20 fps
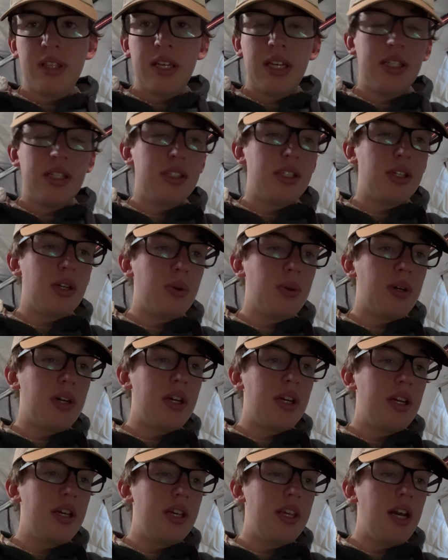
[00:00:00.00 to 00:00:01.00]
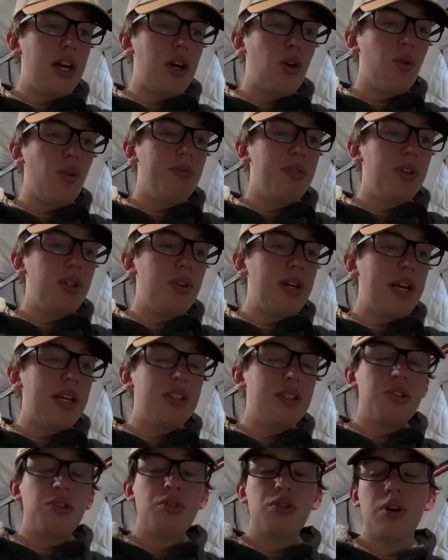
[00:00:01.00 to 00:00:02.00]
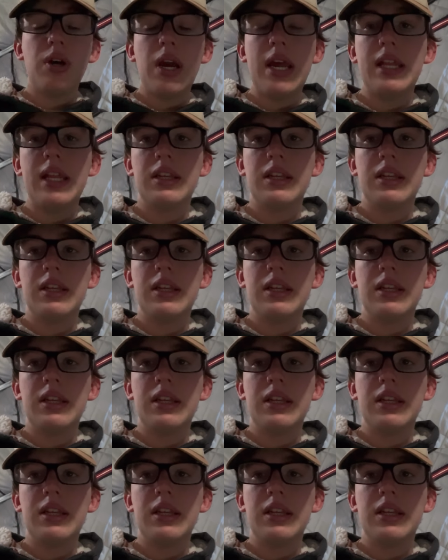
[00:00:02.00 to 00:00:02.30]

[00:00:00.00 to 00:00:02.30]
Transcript: lake. So uh, yeah, hopefully you guys enjoy it.